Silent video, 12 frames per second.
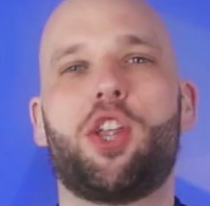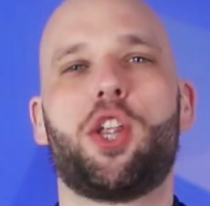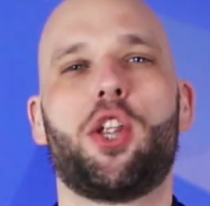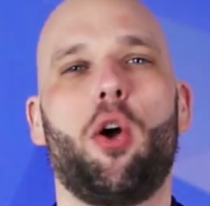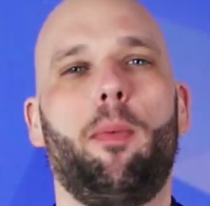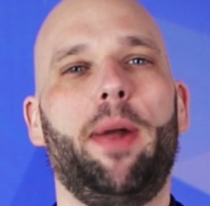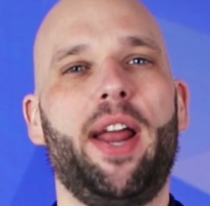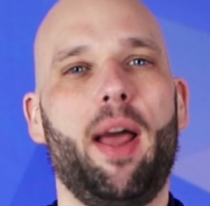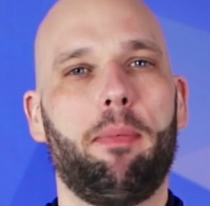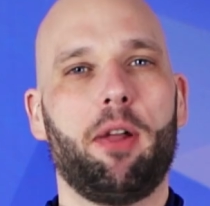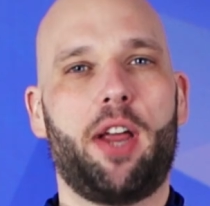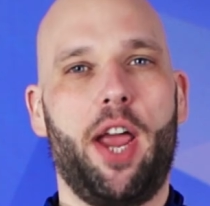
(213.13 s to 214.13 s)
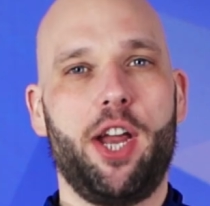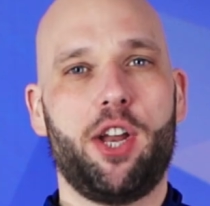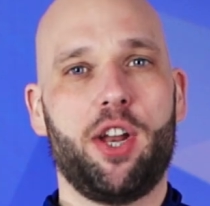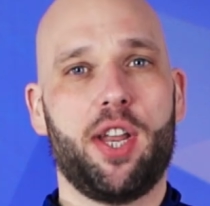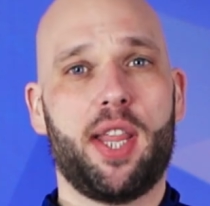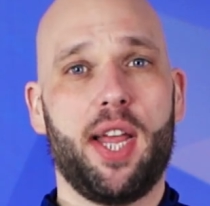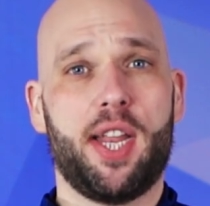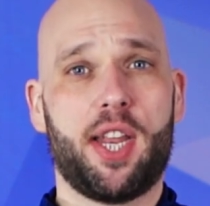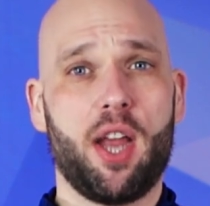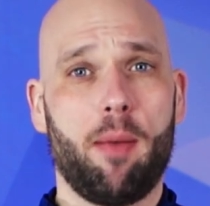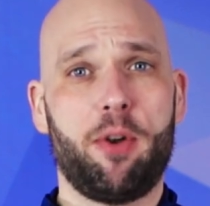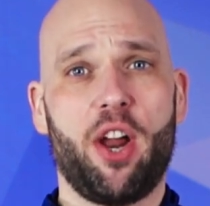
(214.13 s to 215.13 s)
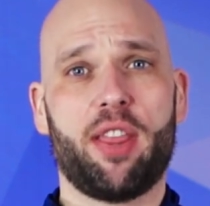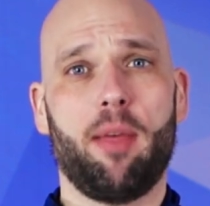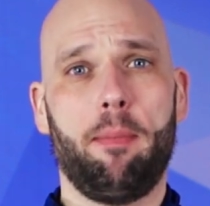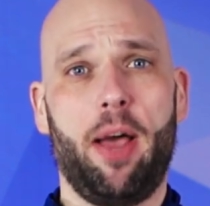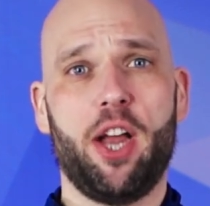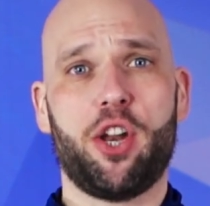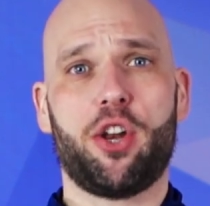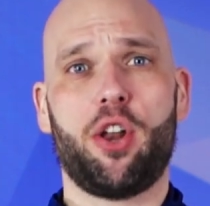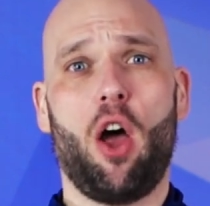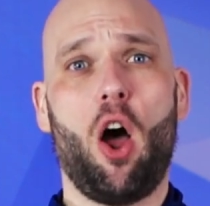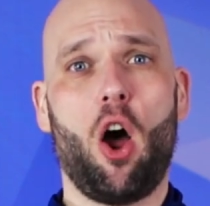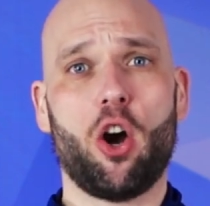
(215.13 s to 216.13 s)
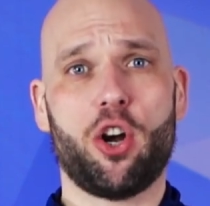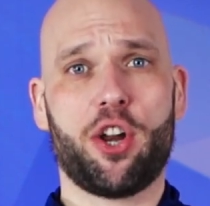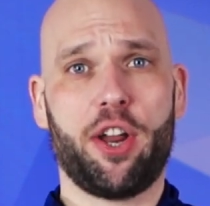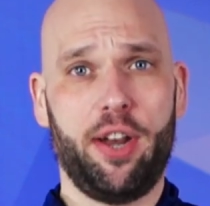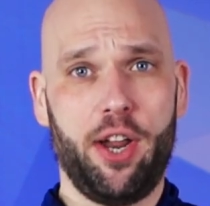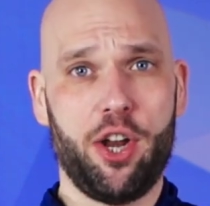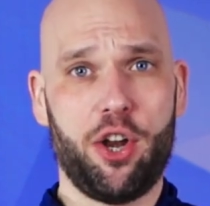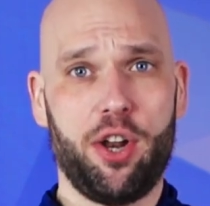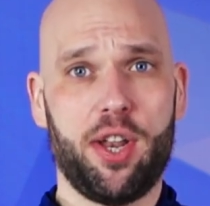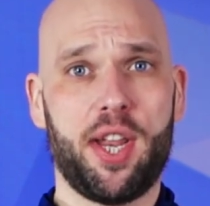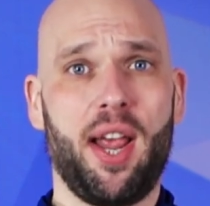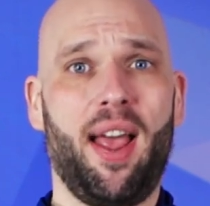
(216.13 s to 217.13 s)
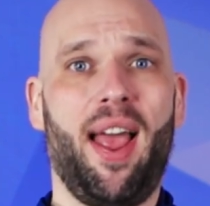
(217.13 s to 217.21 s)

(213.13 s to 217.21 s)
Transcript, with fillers: so many applications that subject the mesh to harsh conditions